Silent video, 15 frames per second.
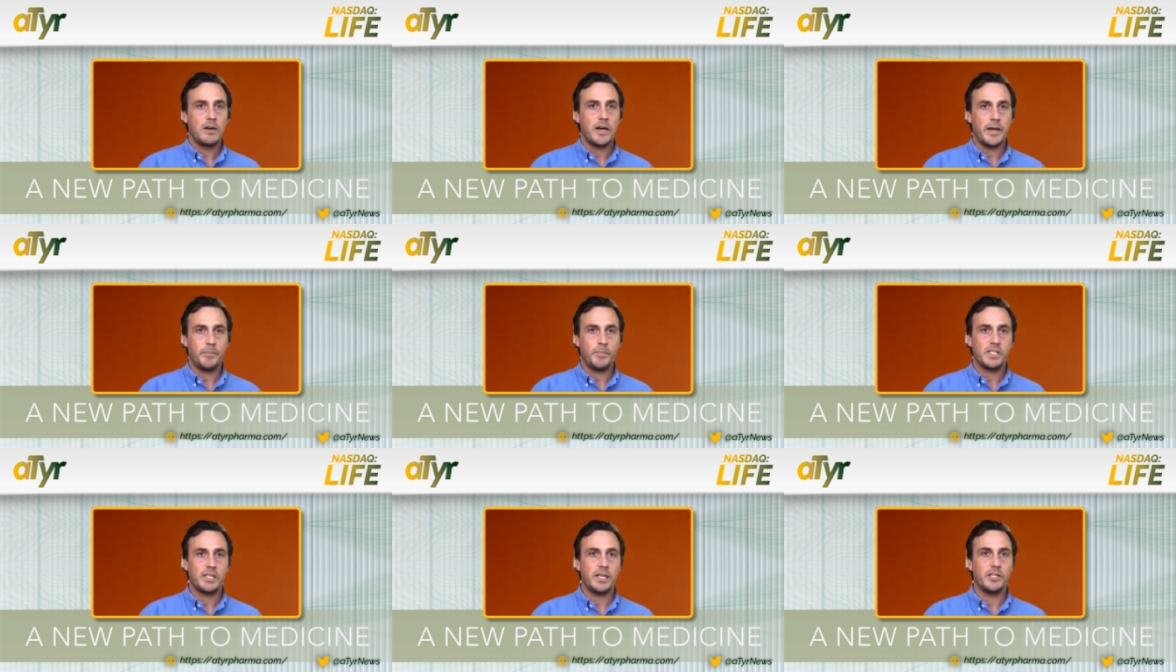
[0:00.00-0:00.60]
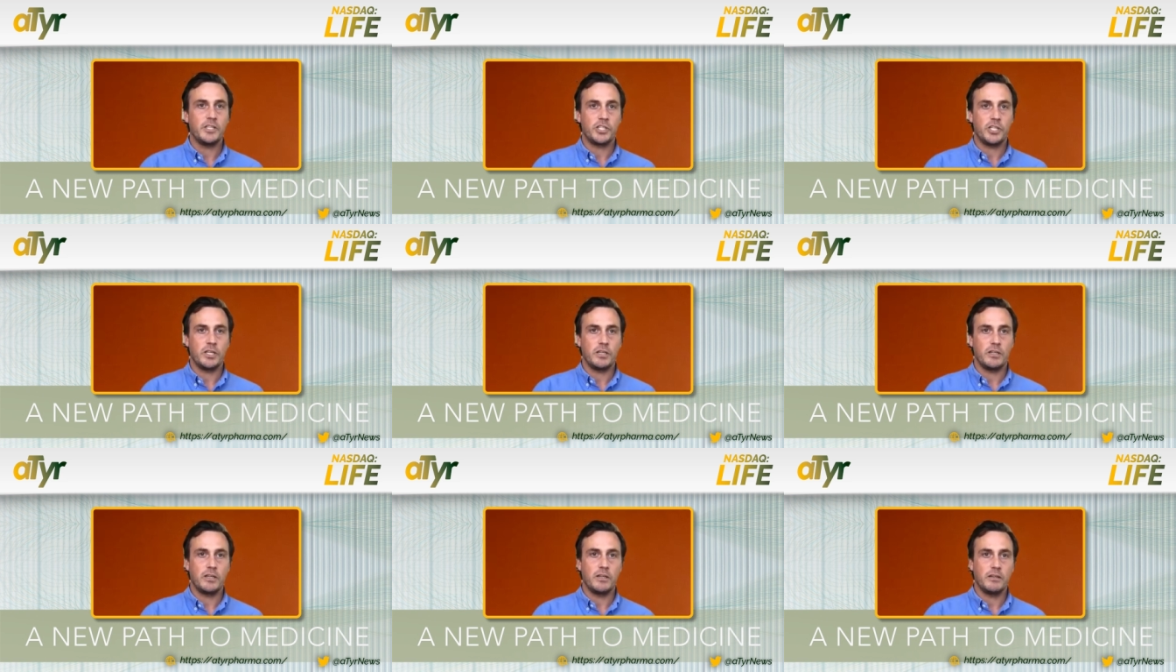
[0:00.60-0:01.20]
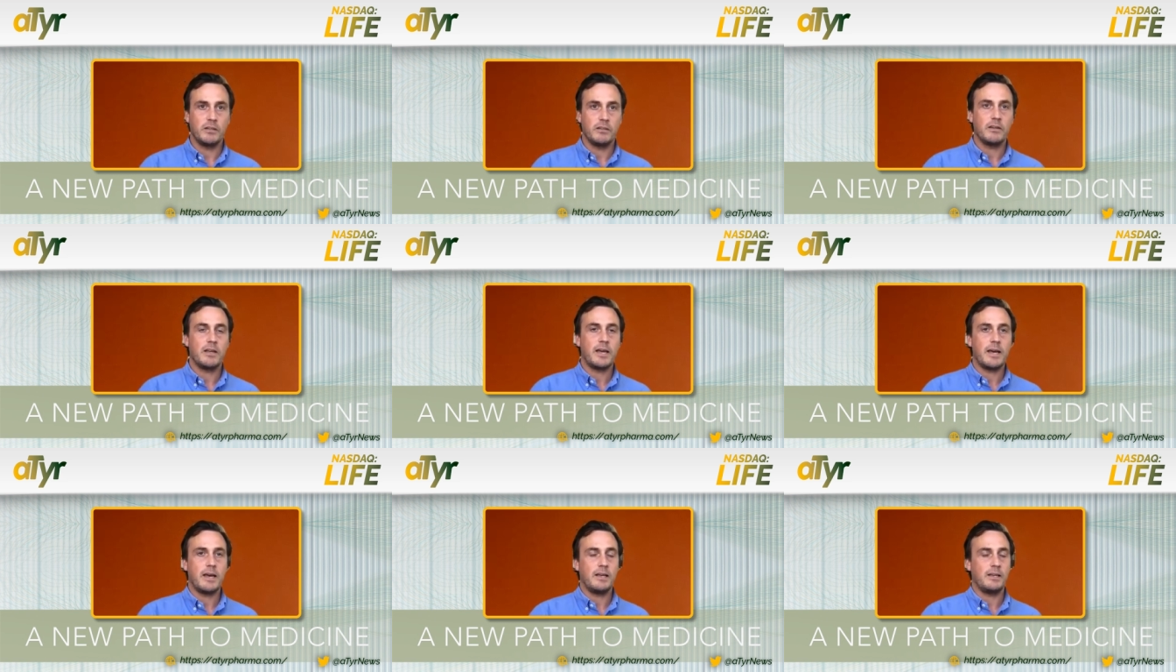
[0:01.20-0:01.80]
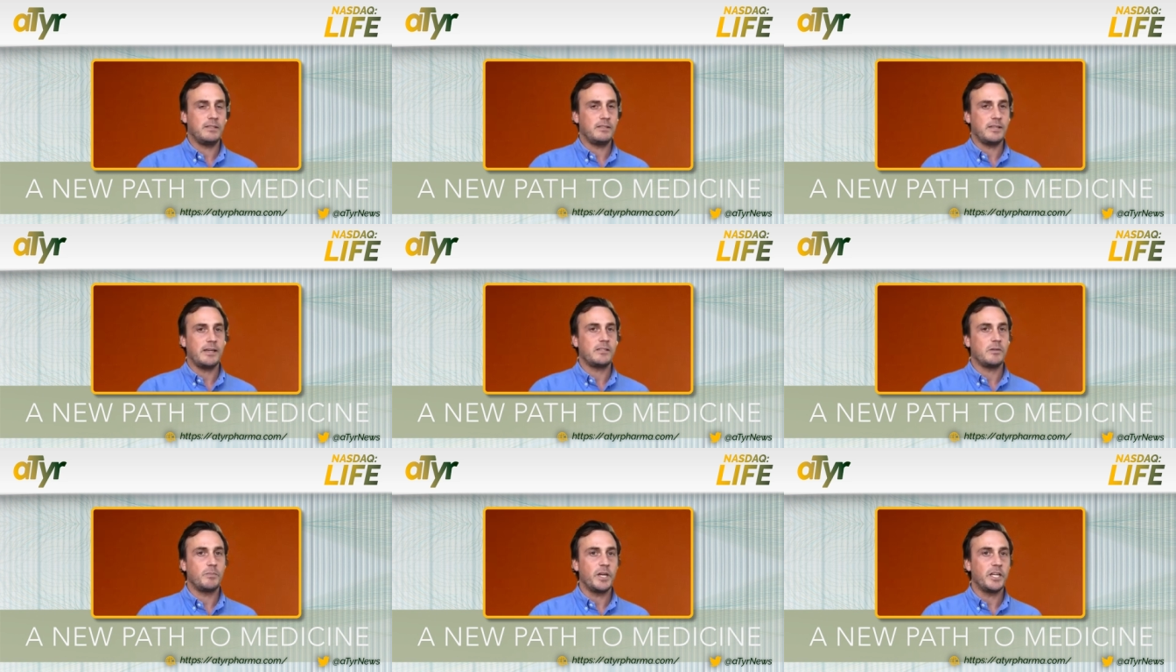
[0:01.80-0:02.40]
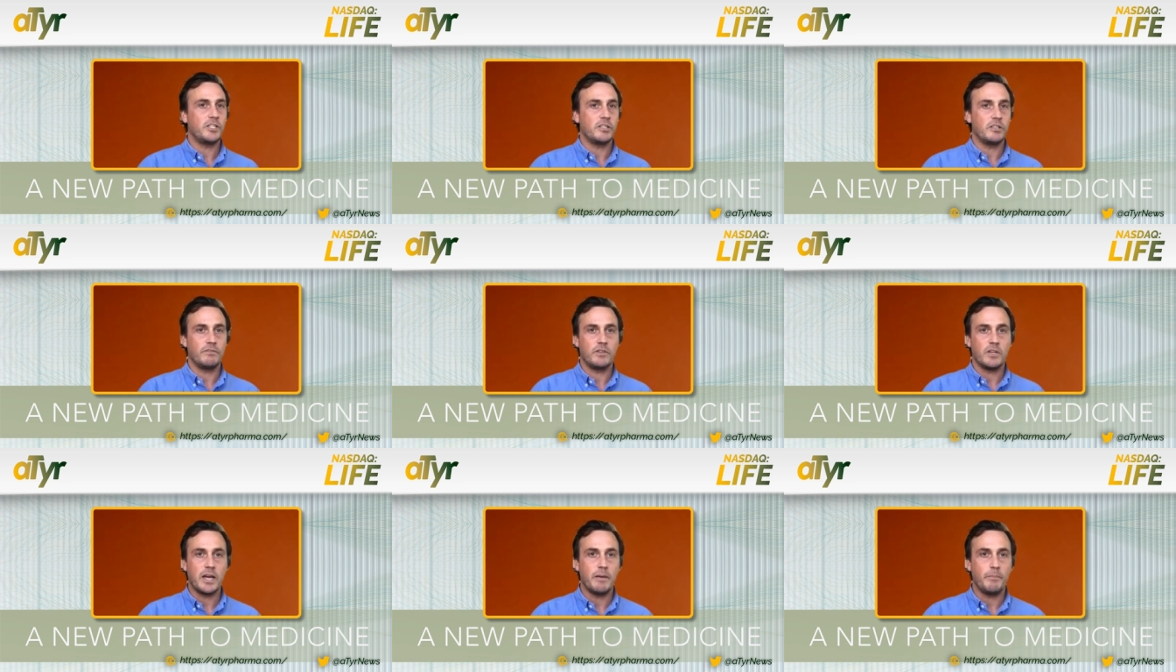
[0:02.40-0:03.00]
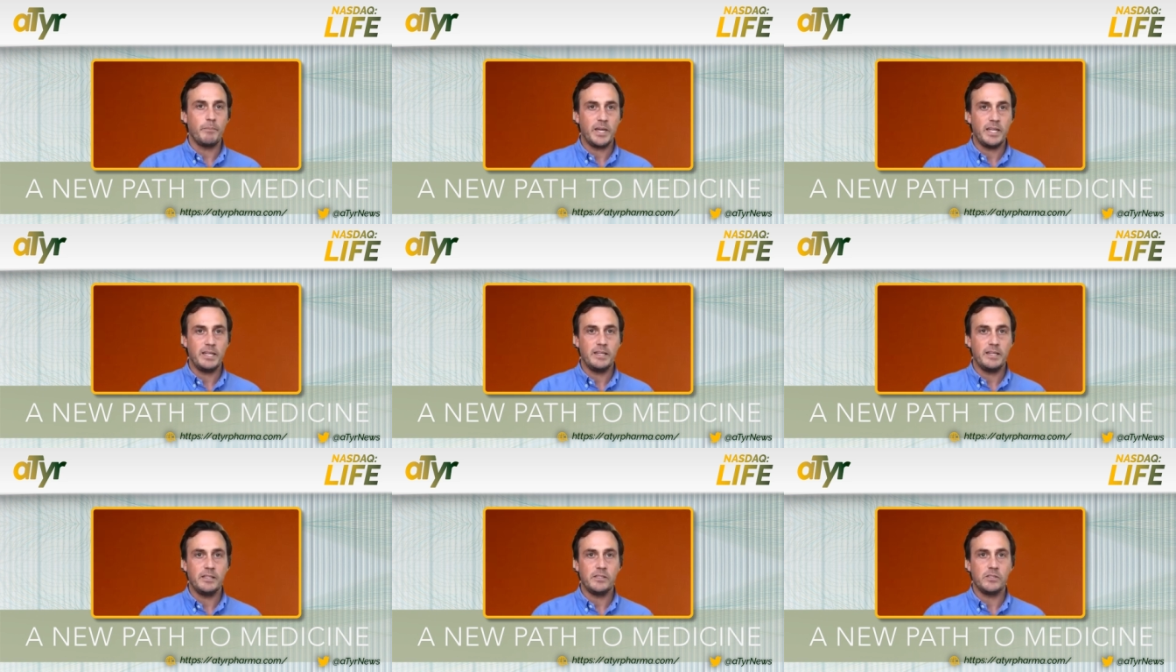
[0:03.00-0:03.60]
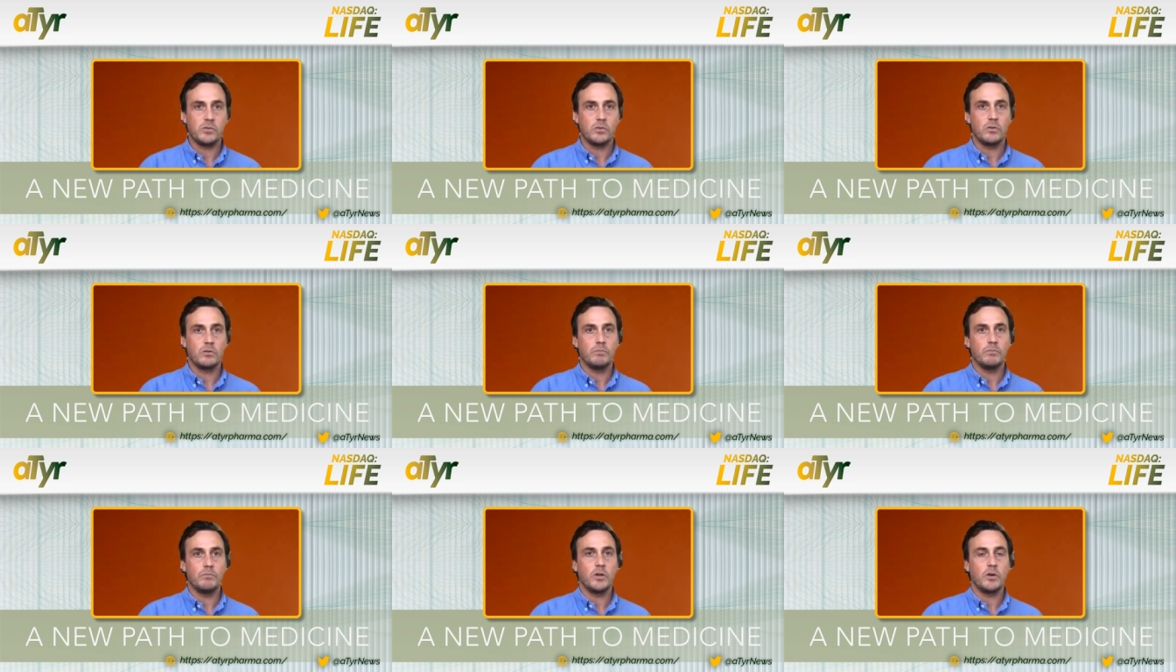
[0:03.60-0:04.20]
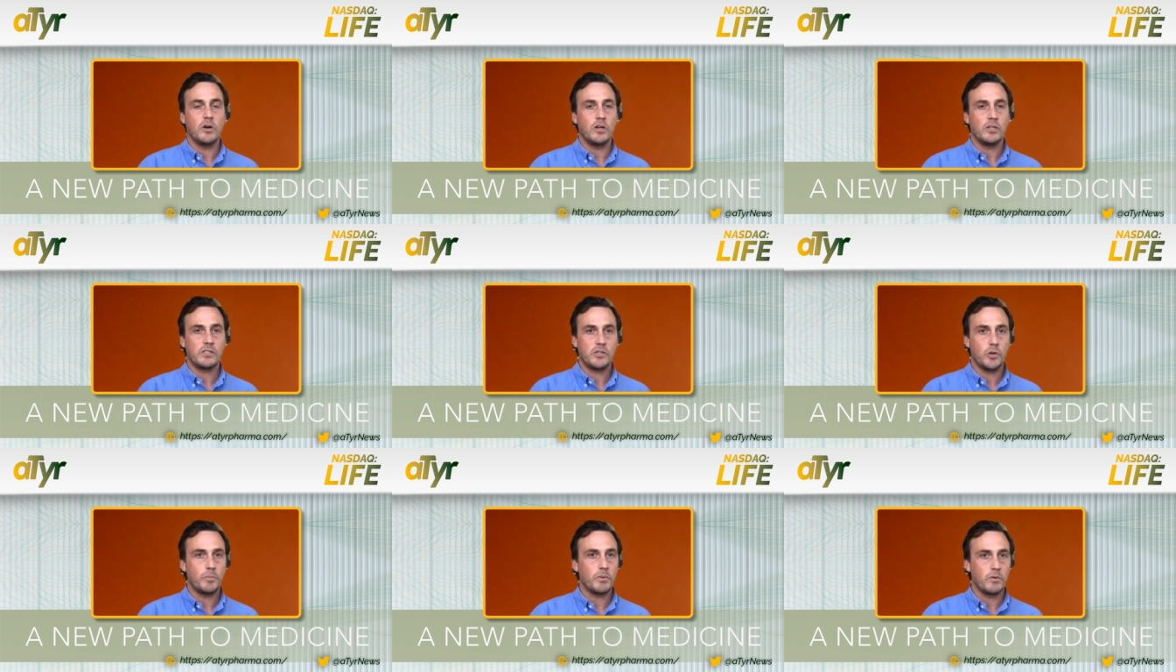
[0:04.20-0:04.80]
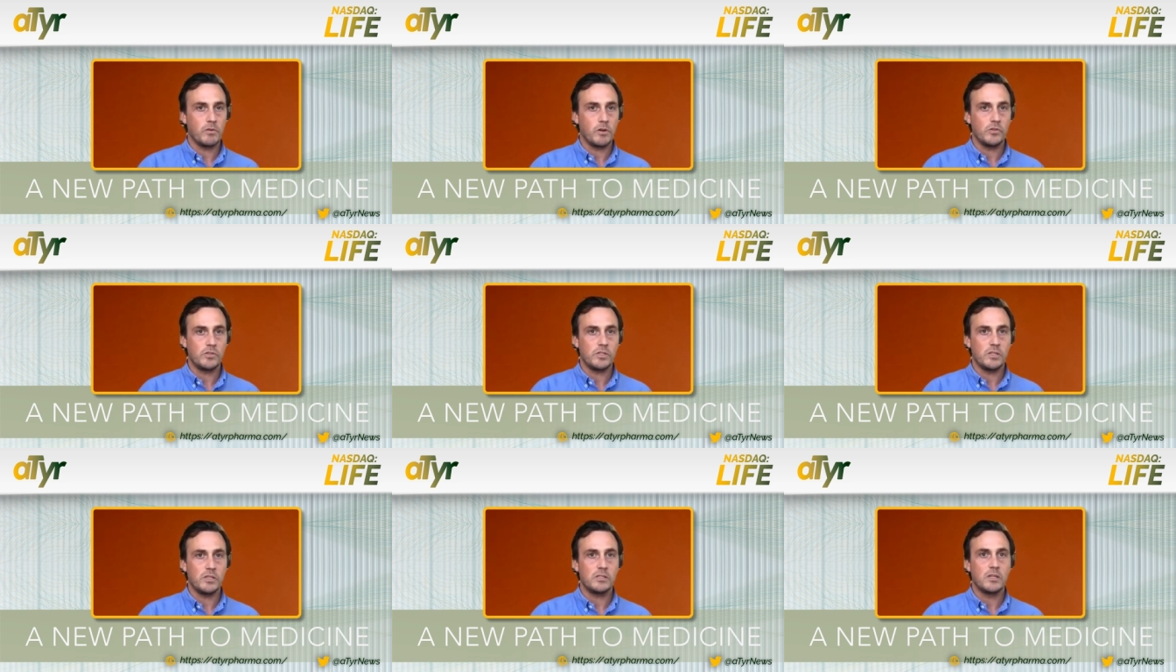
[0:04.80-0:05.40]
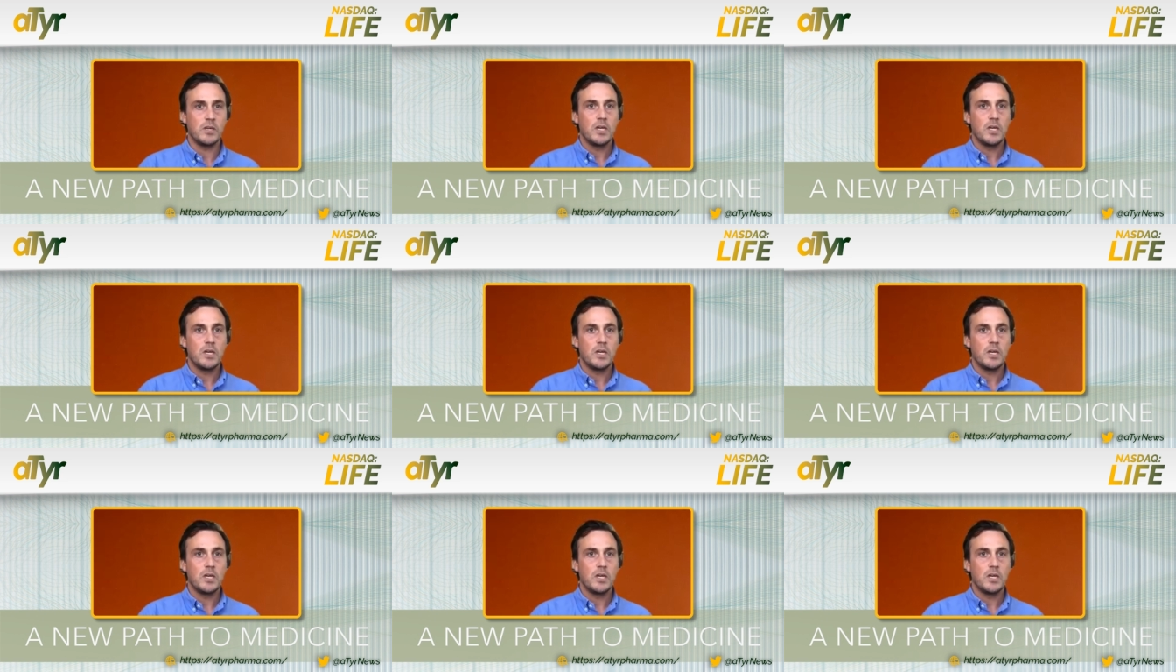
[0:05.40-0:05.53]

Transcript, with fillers: hypertension and exacerbation of diabetes or you know osteoporosis.